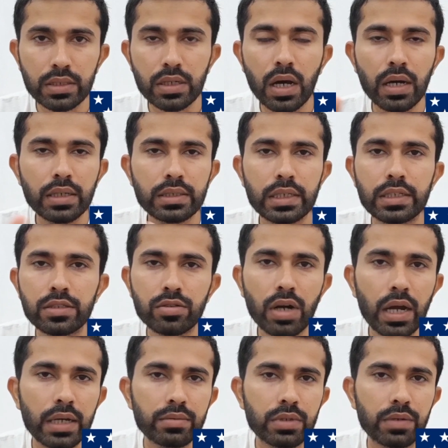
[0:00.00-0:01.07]
and stripes of
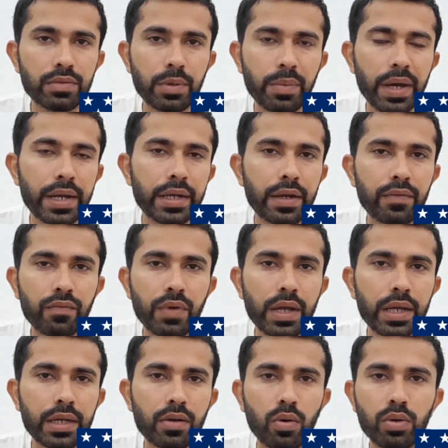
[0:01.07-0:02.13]
the American flag
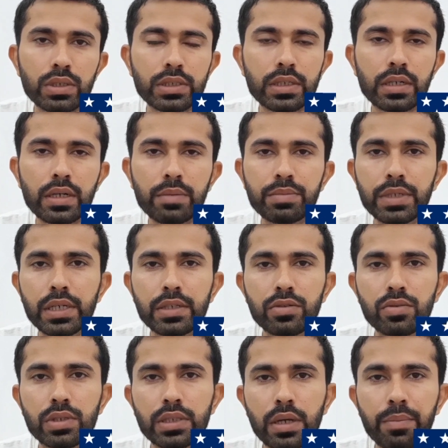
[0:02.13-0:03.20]
originally appeared during the
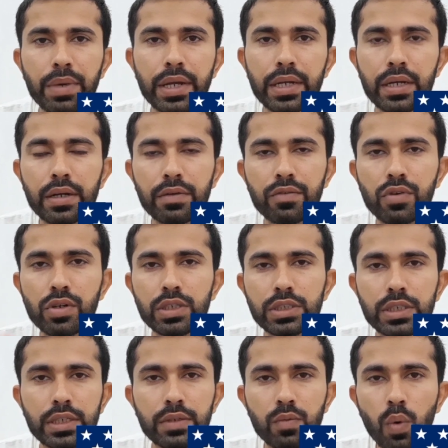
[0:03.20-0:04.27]
American
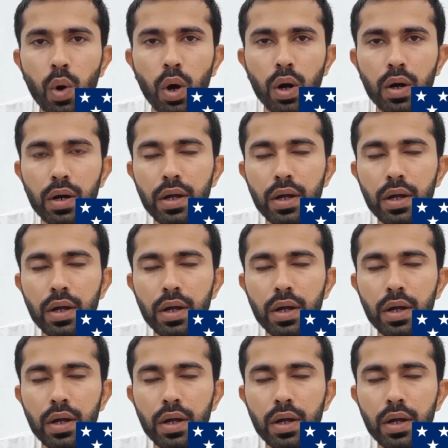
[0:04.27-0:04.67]
Revolutionary War.